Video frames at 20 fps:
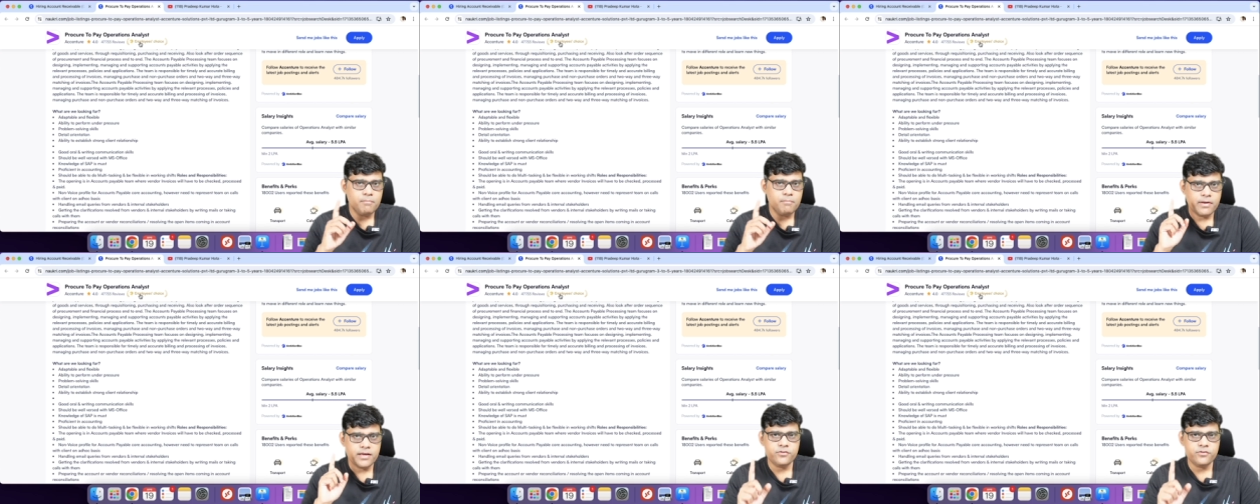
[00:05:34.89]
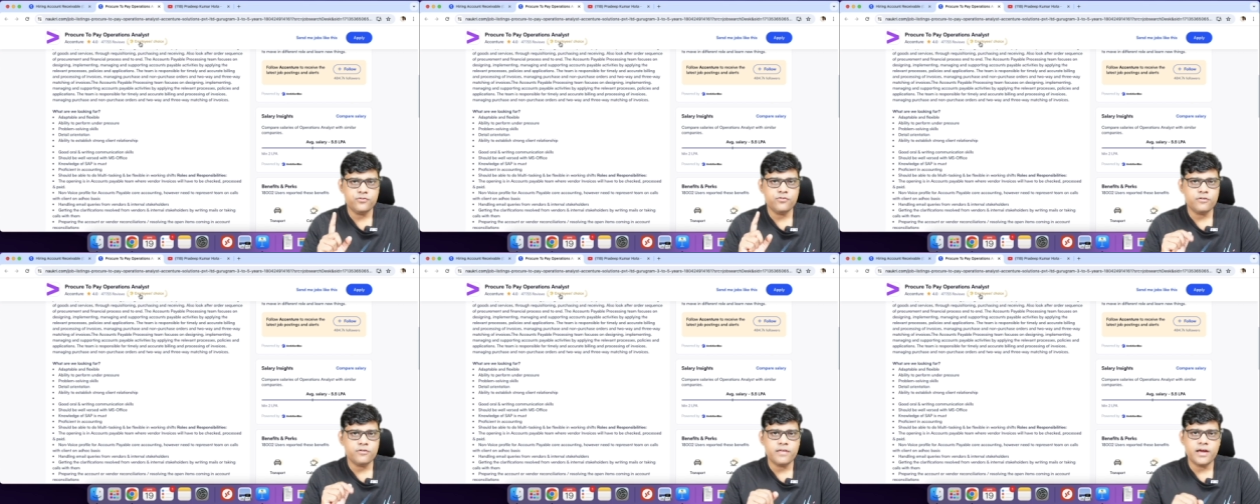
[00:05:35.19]
make
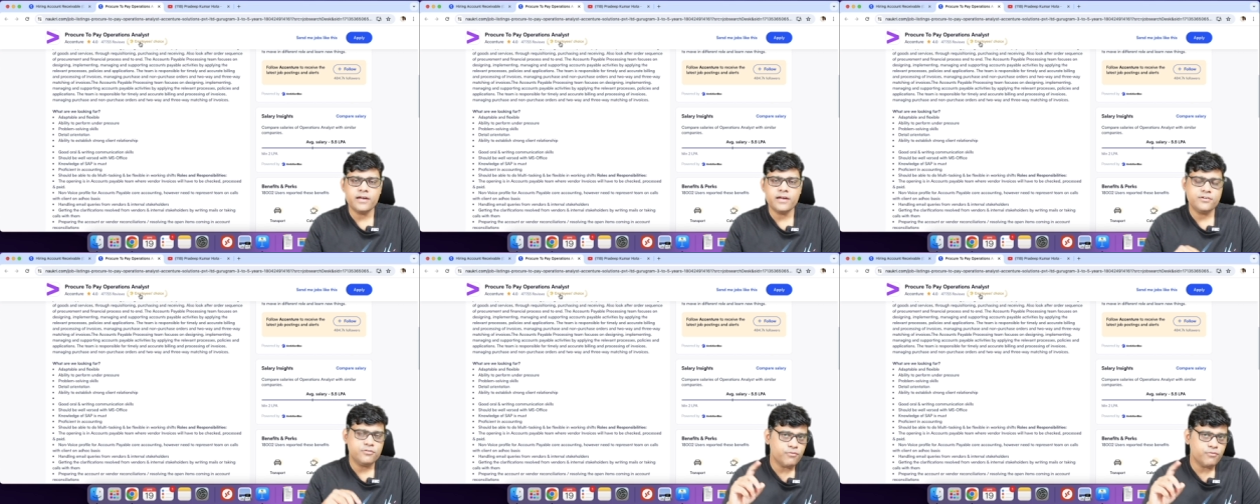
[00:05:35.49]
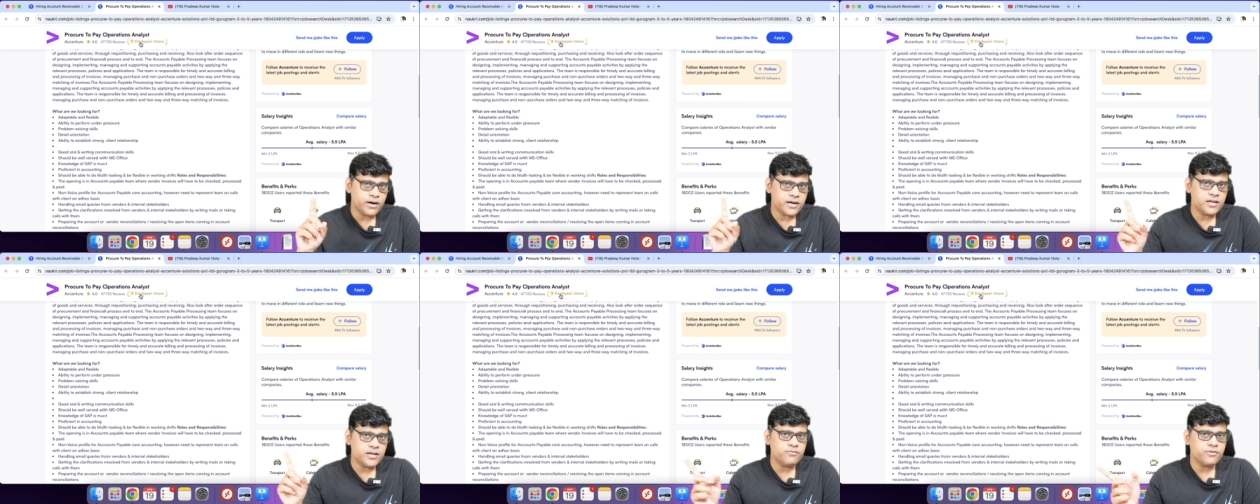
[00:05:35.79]
sure that
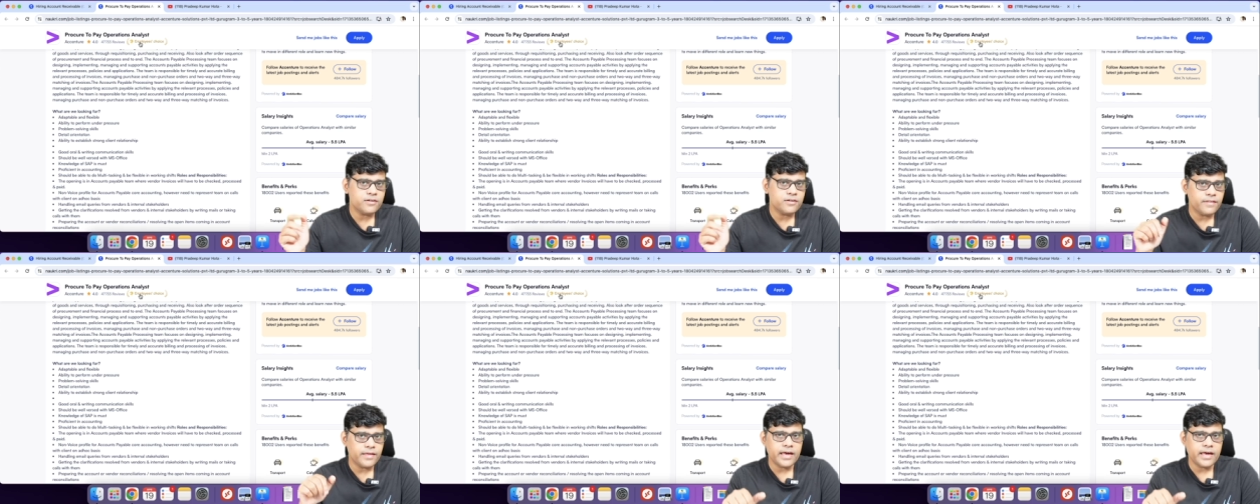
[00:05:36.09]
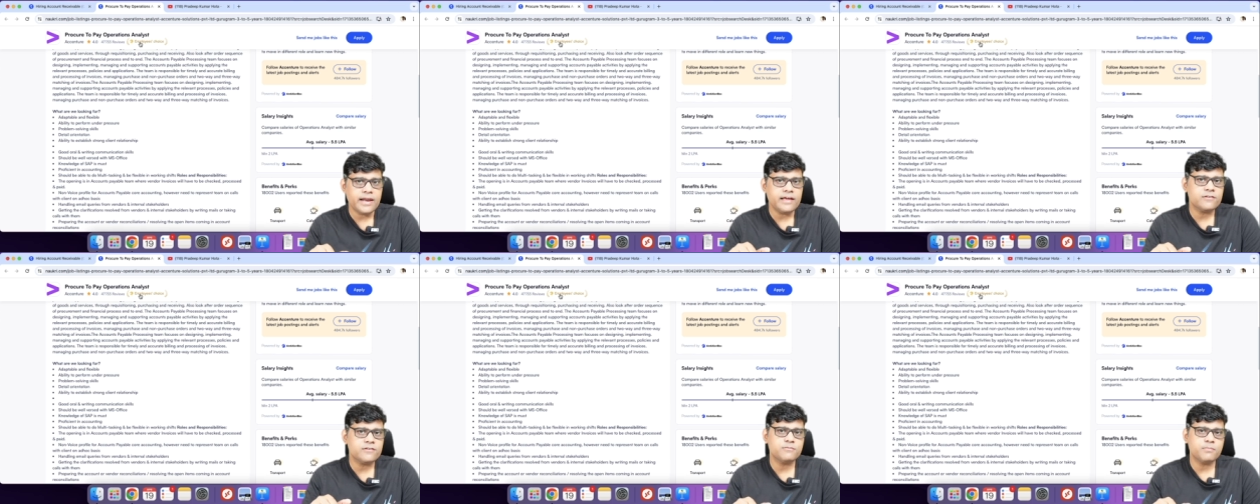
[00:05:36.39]
whatever they
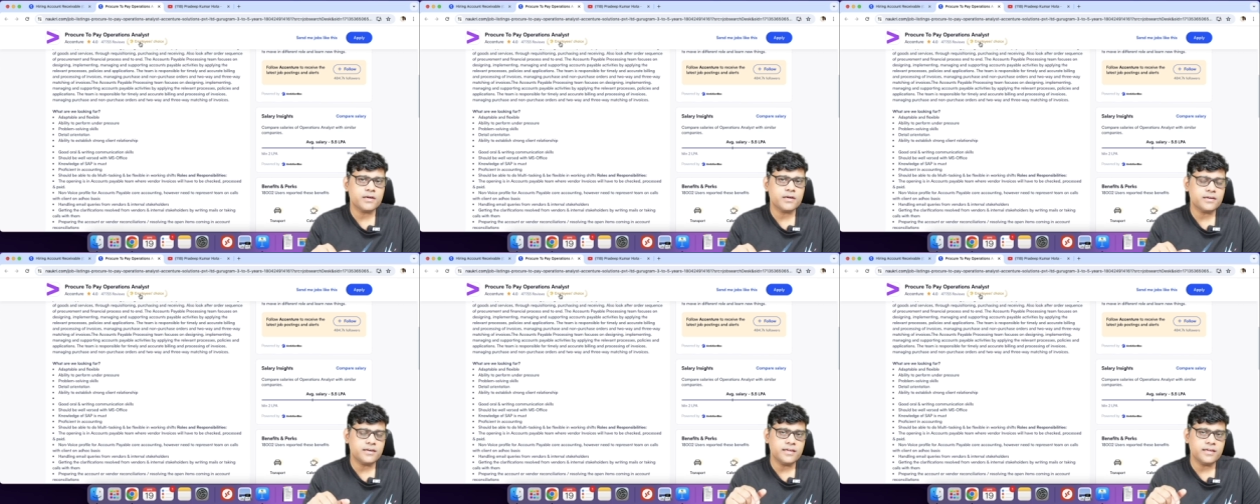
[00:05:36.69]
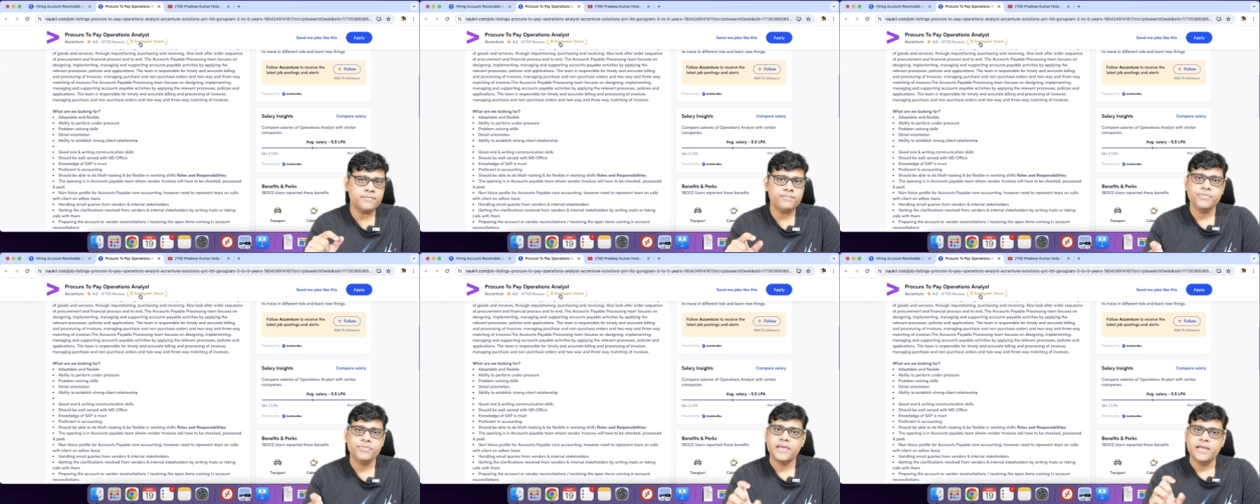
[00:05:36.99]
are
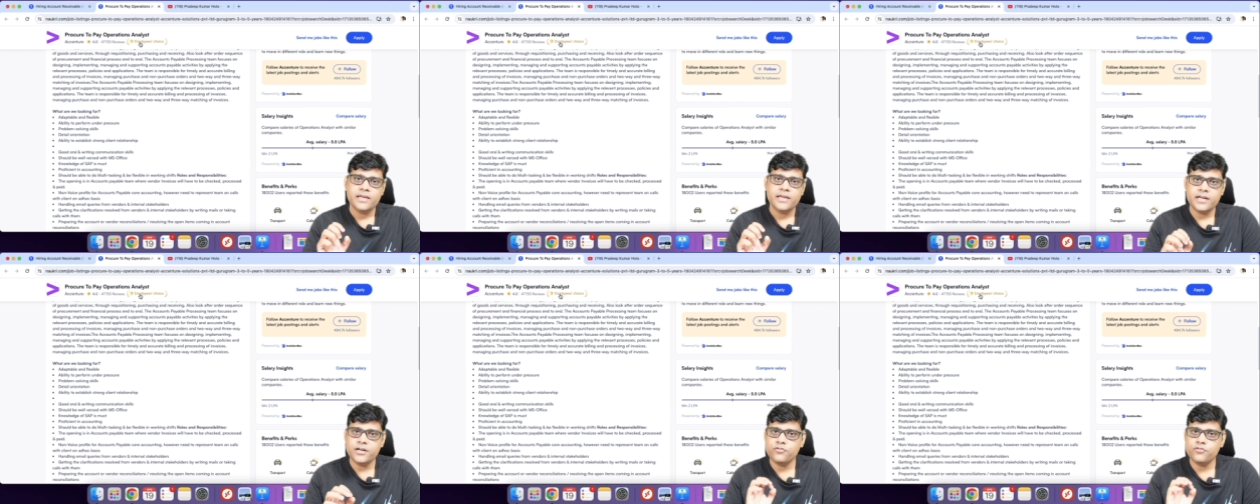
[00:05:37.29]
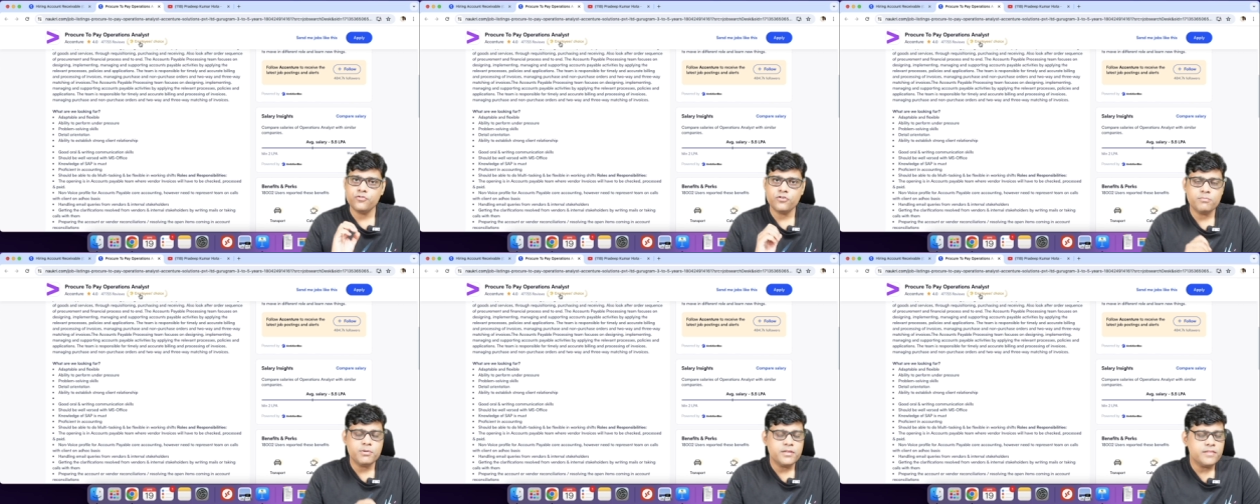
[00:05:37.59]
expecting, it
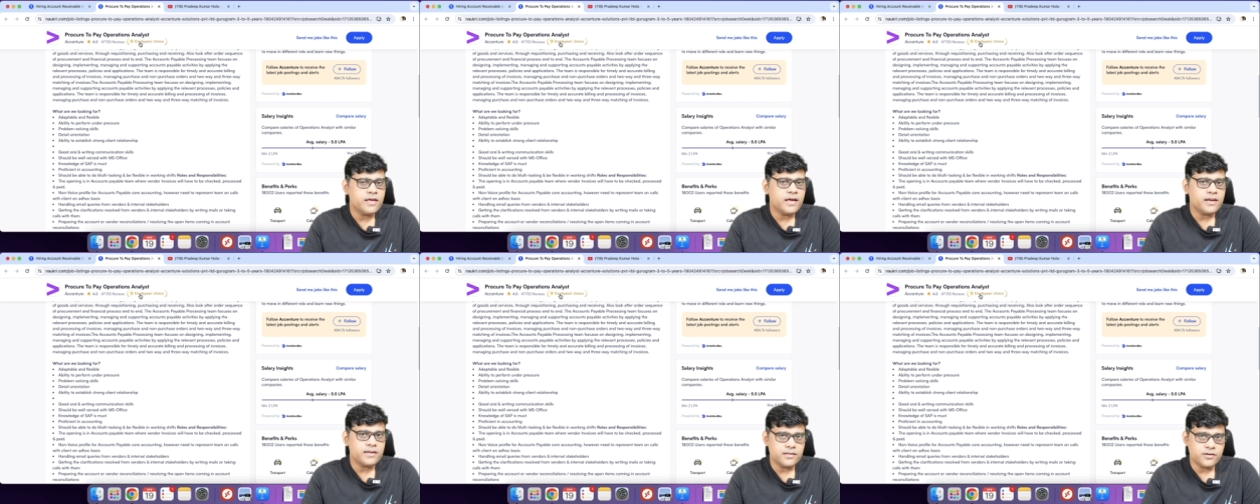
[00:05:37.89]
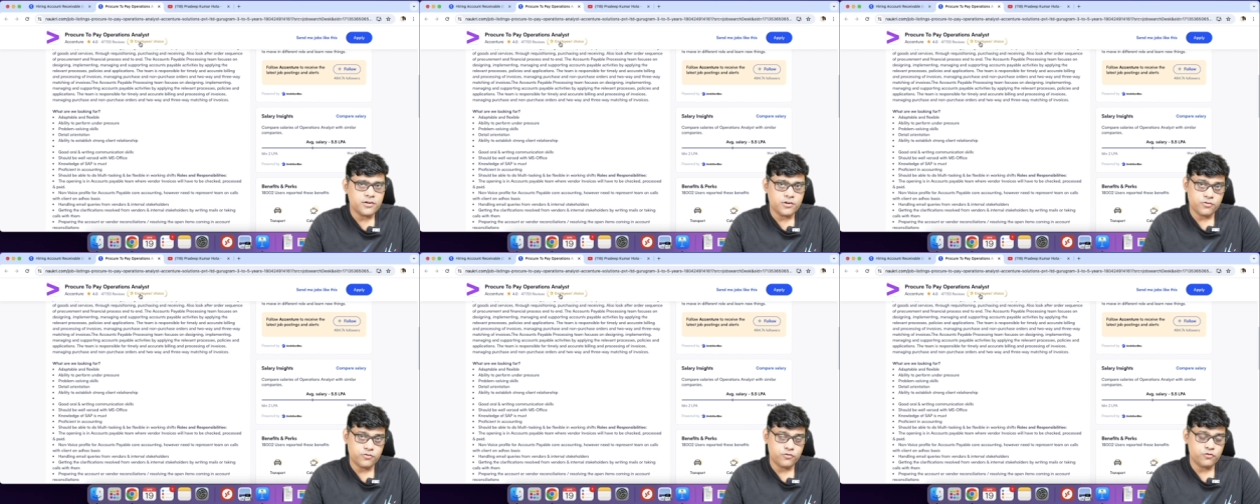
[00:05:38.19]
should be there
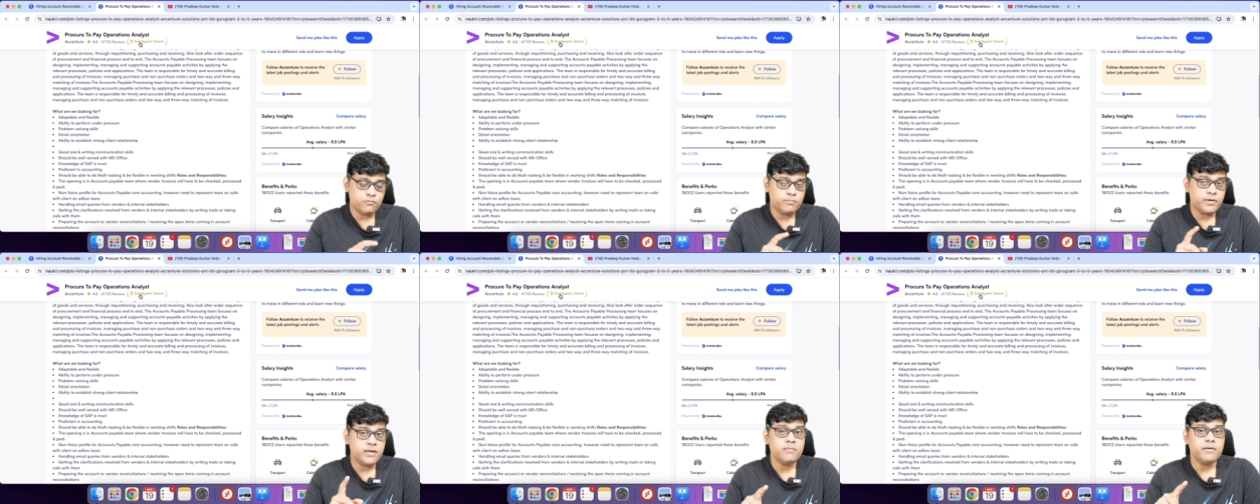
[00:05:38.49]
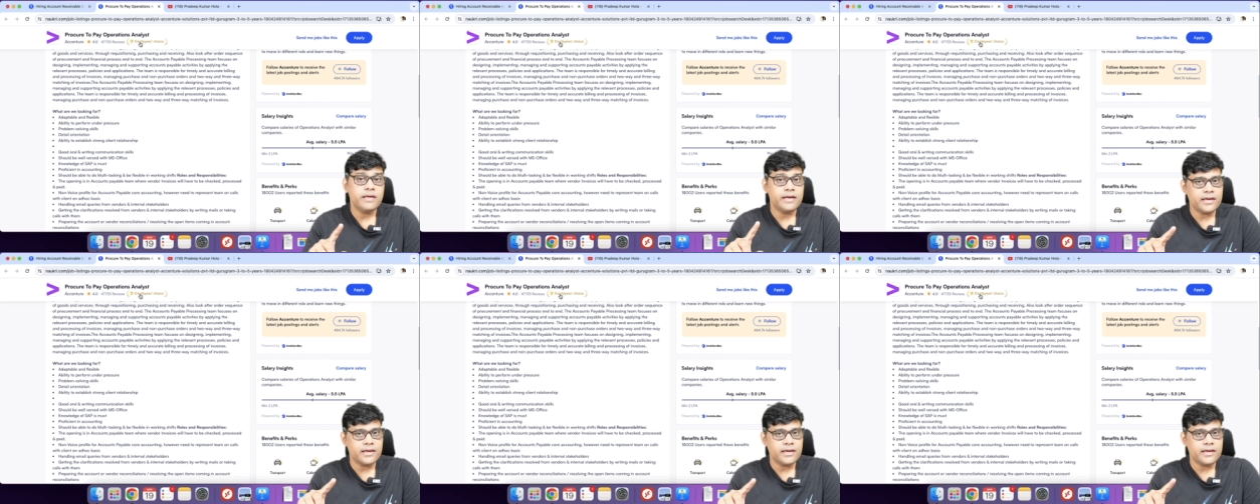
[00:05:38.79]
in resume.